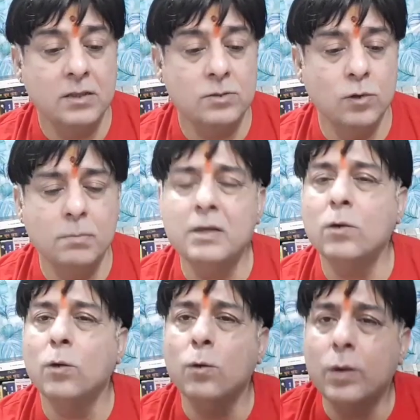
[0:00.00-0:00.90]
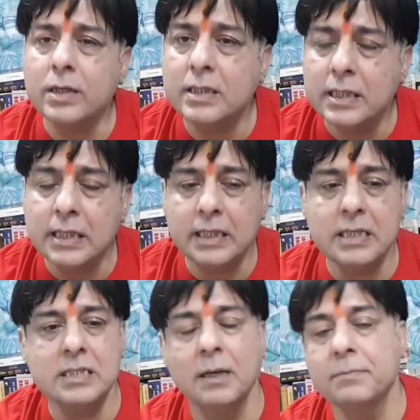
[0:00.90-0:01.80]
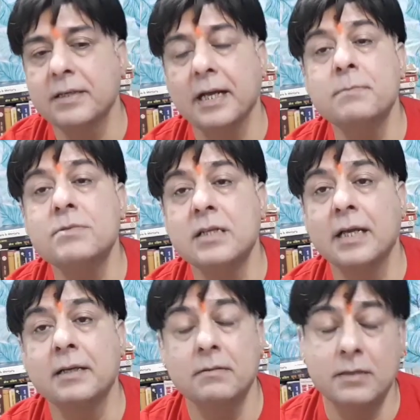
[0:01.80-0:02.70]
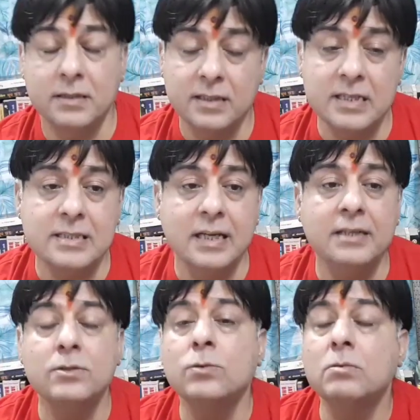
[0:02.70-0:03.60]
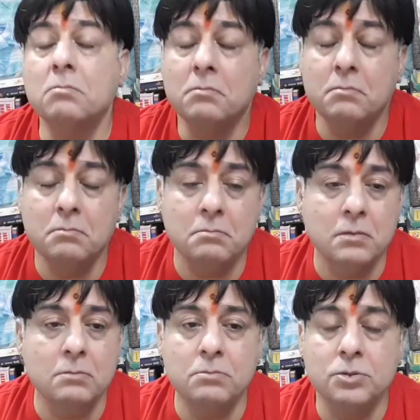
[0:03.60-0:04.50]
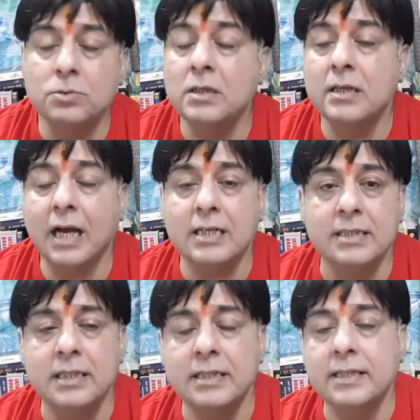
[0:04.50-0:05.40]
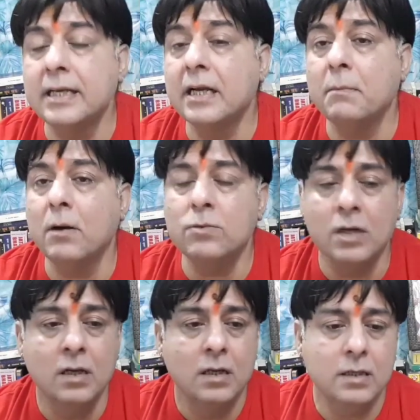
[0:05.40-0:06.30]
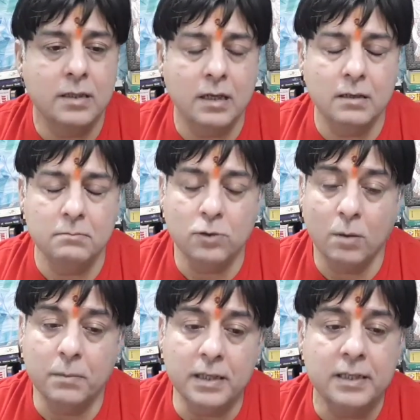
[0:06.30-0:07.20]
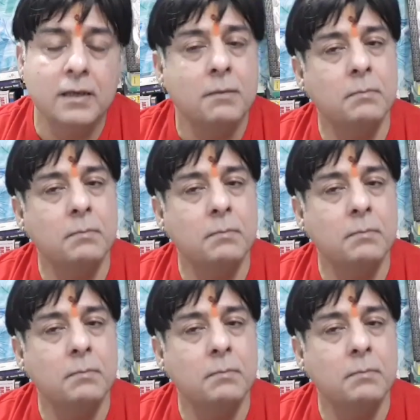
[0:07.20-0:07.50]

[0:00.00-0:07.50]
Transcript: You'll be overthinking sometimes, like the things that you shouldn't actually think about normally,